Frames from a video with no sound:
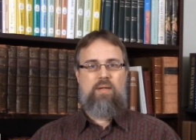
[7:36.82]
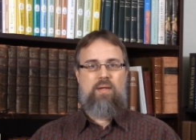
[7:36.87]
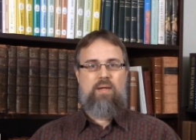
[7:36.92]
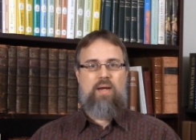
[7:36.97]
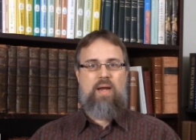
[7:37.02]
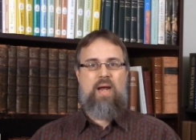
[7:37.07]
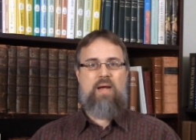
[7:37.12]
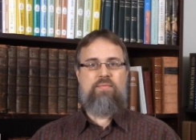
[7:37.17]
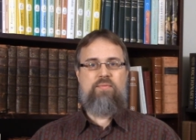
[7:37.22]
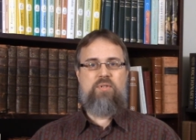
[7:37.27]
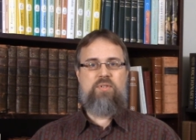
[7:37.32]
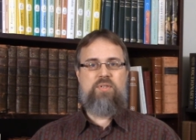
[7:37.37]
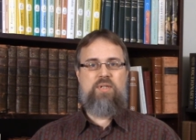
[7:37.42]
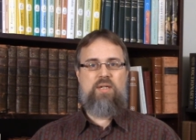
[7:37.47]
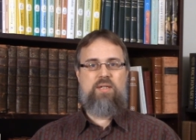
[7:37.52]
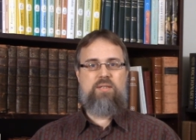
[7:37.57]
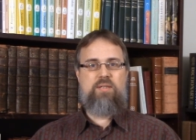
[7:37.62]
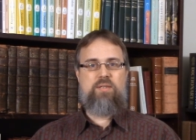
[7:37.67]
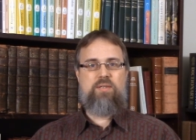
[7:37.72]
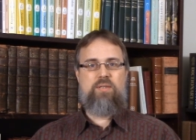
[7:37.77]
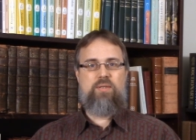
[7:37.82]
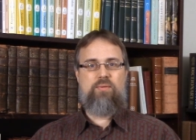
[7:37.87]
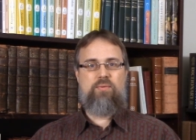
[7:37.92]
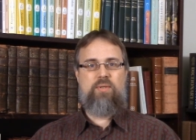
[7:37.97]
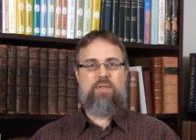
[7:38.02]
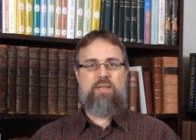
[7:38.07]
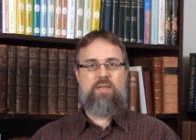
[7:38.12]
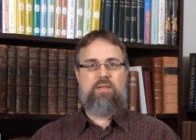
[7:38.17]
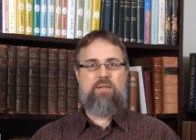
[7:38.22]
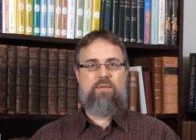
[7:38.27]
After Genesis
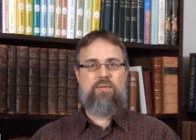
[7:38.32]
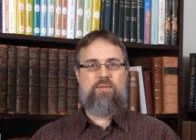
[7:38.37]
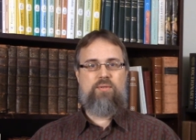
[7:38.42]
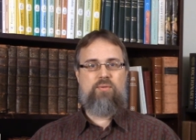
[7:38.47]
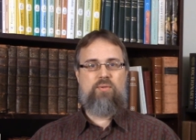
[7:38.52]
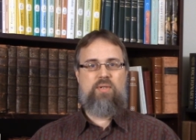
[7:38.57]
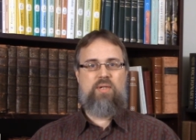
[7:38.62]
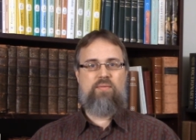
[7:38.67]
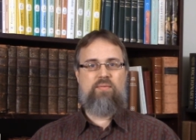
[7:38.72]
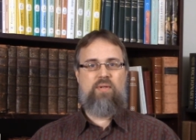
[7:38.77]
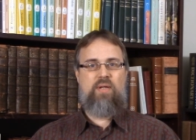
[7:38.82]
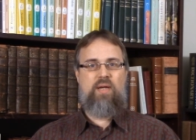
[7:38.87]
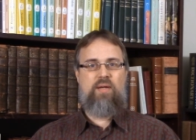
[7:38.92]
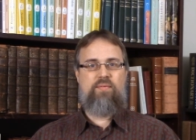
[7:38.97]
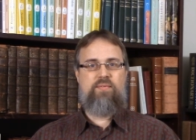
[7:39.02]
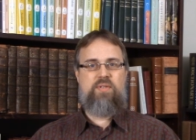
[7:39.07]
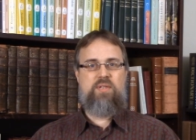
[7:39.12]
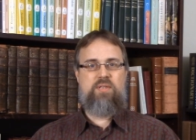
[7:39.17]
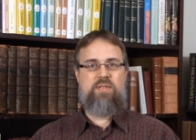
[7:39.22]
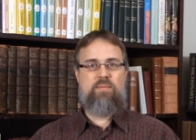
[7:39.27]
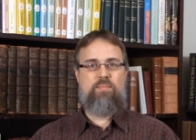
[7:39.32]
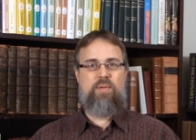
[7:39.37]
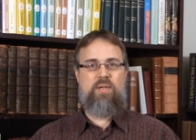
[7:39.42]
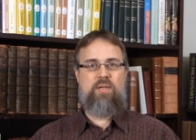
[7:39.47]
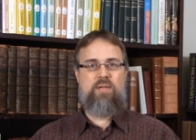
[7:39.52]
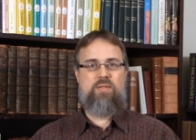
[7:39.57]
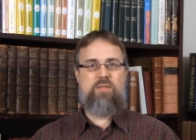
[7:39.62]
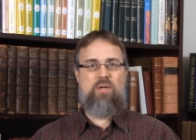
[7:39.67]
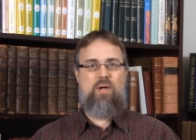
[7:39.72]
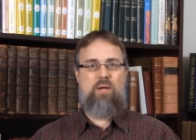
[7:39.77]
3, the tree of life
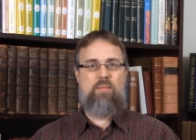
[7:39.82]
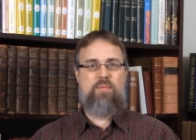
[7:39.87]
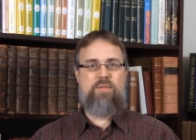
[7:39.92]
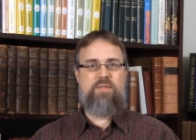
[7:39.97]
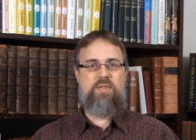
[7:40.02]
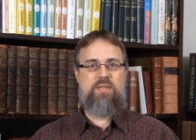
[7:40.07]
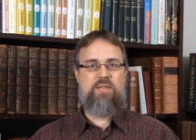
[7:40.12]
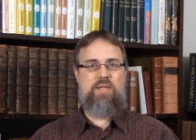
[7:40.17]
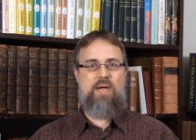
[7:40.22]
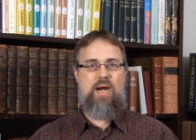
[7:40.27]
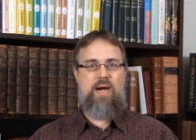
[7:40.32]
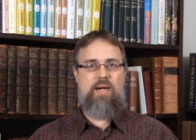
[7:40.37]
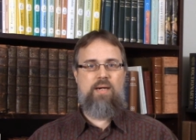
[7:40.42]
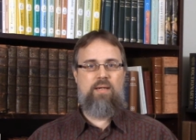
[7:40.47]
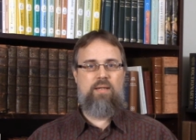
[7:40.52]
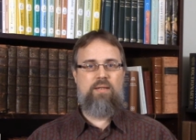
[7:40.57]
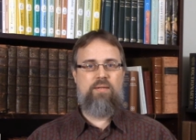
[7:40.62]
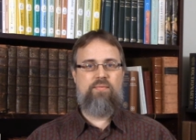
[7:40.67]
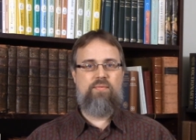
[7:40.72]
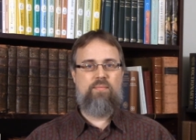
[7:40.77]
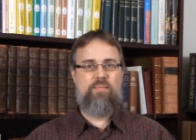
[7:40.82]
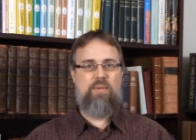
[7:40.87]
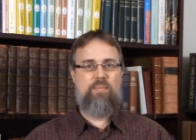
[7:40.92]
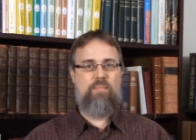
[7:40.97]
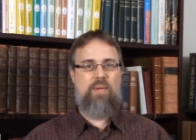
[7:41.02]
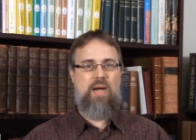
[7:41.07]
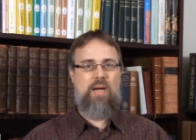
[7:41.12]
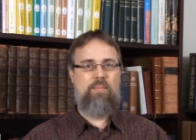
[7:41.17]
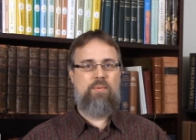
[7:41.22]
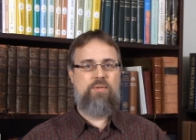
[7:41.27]
disappears almost entirely from the
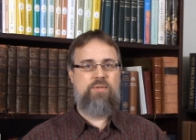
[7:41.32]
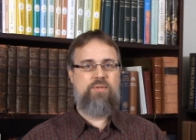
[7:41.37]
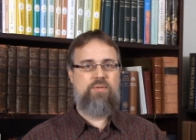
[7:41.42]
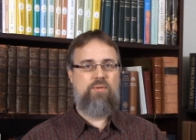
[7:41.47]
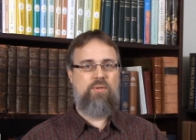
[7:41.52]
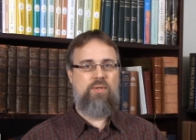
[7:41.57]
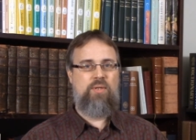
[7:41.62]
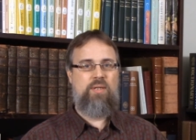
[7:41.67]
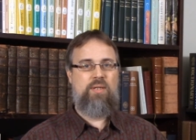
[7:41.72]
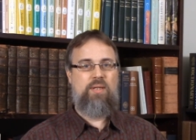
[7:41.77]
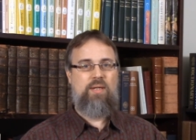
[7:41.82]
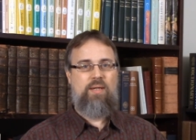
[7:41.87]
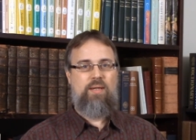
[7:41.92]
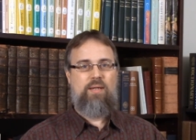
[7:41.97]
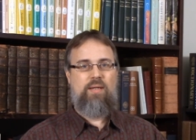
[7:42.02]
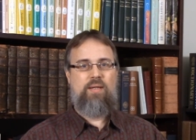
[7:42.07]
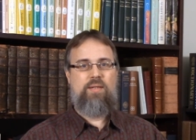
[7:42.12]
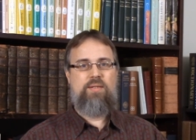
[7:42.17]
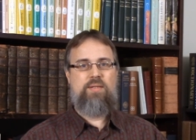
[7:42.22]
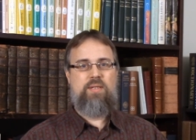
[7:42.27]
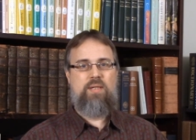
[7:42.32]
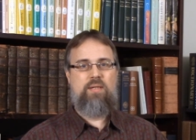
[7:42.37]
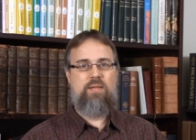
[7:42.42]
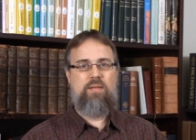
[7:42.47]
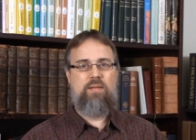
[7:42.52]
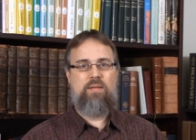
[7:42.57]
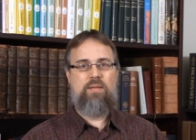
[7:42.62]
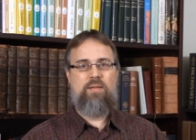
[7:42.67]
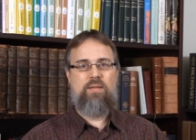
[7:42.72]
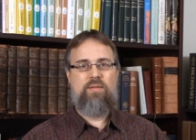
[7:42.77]
Bible story
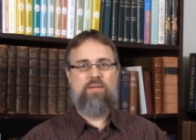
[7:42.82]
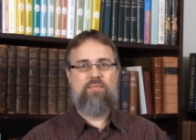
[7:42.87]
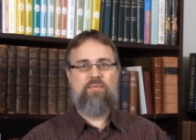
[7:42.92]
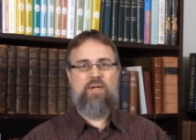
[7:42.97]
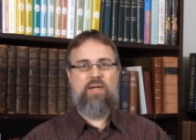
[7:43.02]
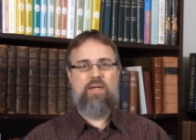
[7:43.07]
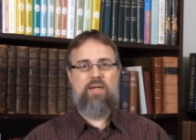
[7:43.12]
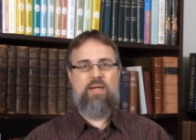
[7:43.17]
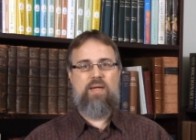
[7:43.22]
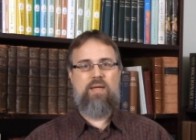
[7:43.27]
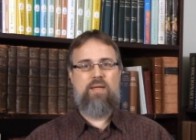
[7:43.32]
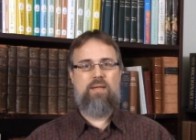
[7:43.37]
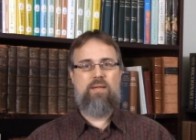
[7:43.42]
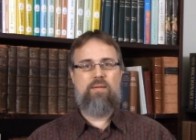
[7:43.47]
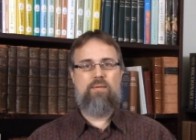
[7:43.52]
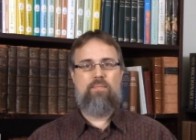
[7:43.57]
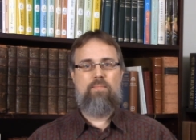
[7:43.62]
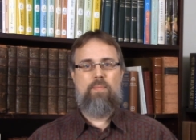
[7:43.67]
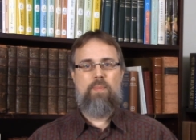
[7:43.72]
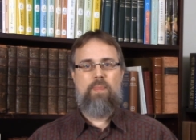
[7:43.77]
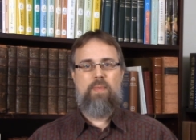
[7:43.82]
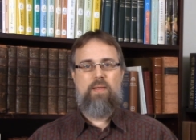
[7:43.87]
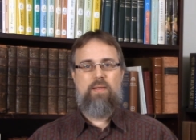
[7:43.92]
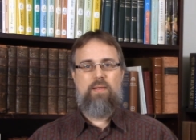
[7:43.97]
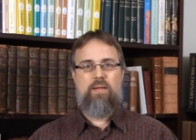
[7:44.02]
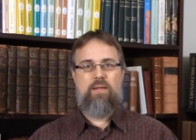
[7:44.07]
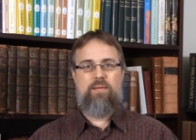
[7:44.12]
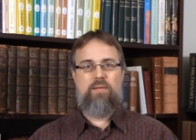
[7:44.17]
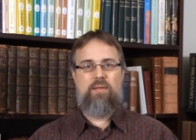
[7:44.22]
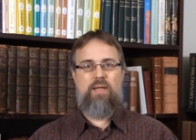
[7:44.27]
until the very end.
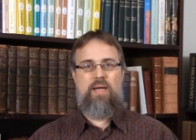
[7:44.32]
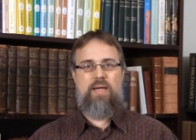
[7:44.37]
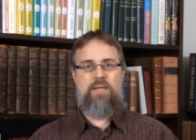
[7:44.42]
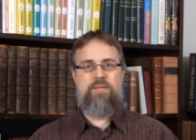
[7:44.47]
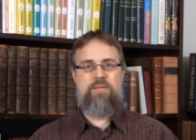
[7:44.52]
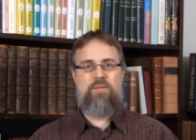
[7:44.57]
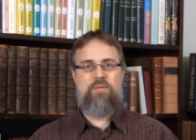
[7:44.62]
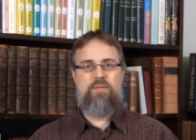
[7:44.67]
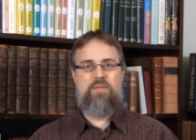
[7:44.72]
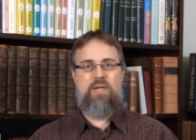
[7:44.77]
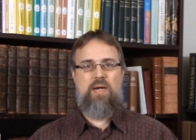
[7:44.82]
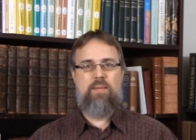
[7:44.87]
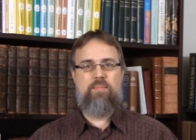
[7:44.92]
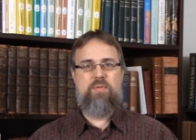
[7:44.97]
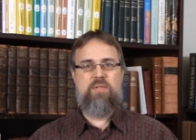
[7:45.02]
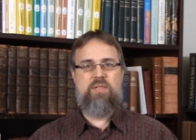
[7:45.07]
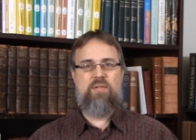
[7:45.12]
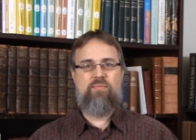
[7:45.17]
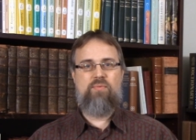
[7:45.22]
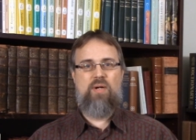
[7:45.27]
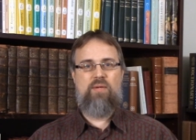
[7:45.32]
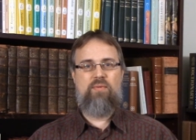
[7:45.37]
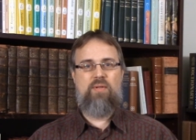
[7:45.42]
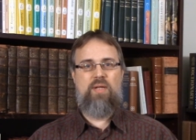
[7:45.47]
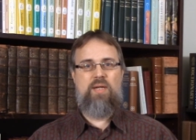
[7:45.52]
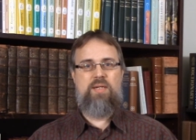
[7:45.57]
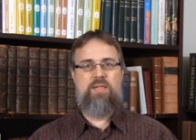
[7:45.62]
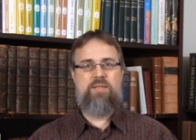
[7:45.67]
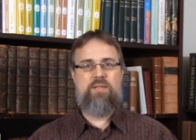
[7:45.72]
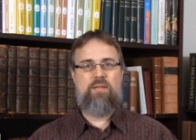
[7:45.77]
In the last 2 chapters of
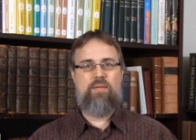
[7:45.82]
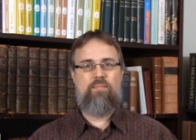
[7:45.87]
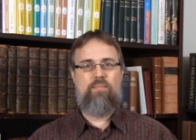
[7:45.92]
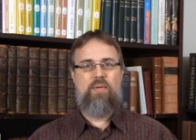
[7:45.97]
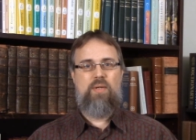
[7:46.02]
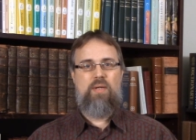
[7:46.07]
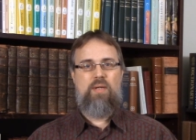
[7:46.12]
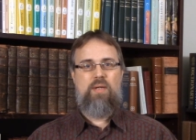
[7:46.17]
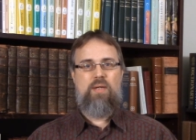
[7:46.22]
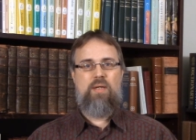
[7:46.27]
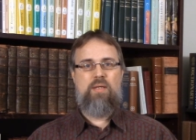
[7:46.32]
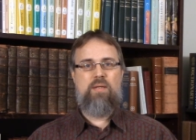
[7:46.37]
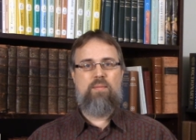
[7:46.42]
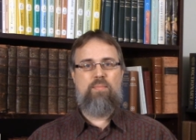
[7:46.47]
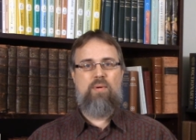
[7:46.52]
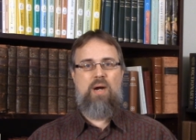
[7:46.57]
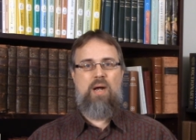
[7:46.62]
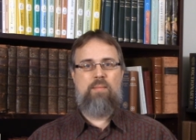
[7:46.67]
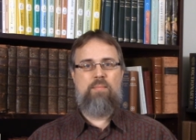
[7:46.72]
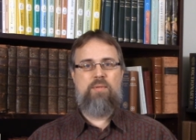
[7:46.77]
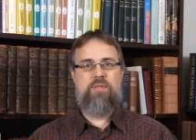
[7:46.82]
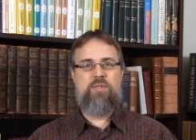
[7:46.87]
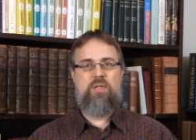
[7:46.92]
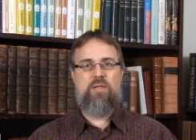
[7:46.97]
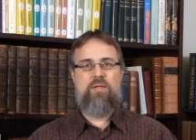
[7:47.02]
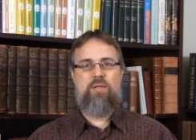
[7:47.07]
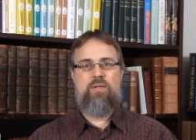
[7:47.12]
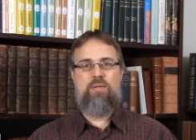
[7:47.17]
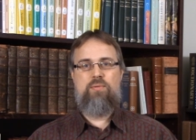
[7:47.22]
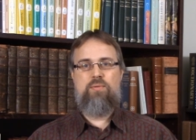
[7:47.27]
Revelation, in the promised
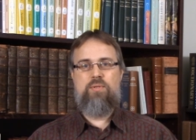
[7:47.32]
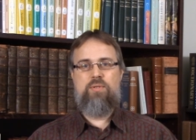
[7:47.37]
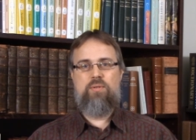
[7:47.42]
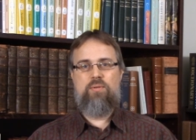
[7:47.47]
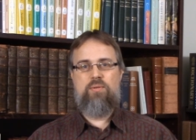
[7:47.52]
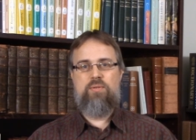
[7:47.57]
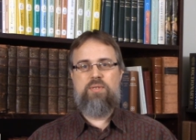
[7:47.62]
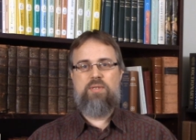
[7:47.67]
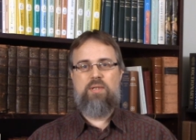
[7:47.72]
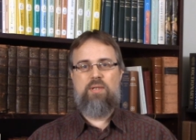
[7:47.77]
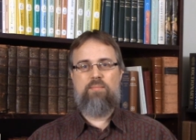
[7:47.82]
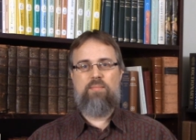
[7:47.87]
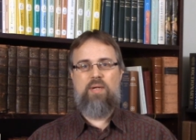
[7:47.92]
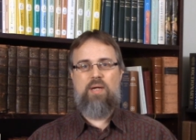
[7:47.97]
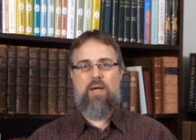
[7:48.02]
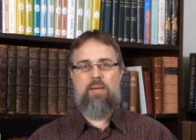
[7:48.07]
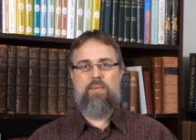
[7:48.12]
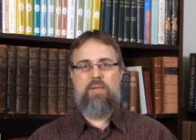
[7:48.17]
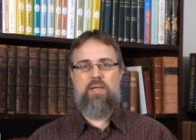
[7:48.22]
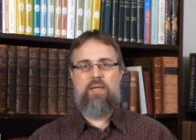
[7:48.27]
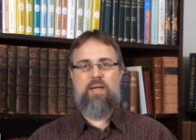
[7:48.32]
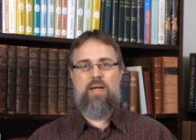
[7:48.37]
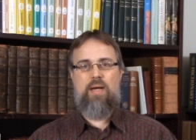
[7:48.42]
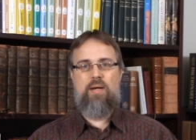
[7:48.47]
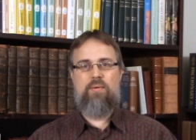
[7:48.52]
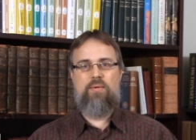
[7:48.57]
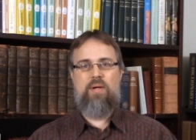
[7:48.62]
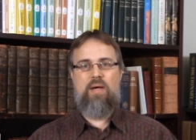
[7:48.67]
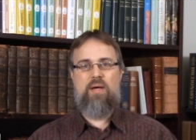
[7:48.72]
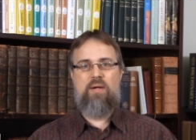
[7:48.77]
New Jerusalem coming
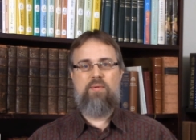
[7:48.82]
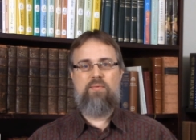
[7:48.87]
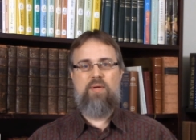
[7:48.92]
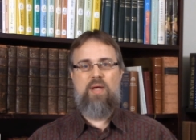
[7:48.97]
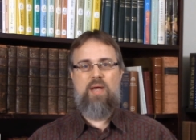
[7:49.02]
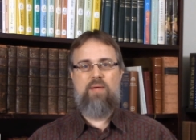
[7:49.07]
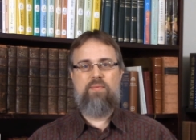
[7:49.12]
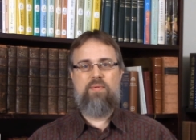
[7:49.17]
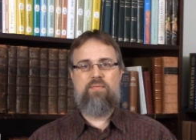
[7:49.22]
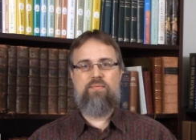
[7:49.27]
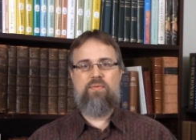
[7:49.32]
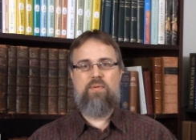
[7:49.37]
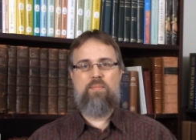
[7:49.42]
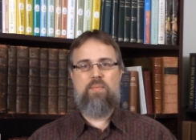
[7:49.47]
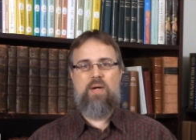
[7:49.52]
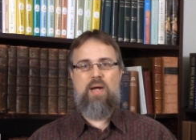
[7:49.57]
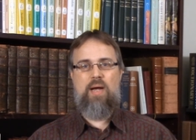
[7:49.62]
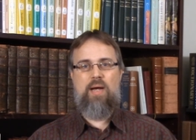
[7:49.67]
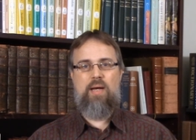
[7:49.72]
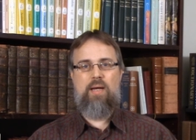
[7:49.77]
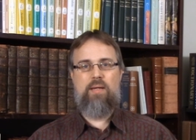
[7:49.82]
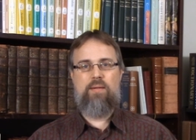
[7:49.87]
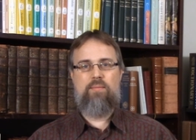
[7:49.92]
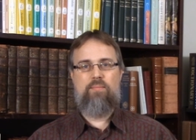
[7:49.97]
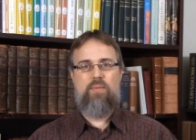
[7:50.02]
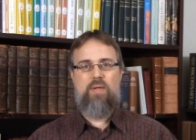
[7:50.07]
down out of heaven from God,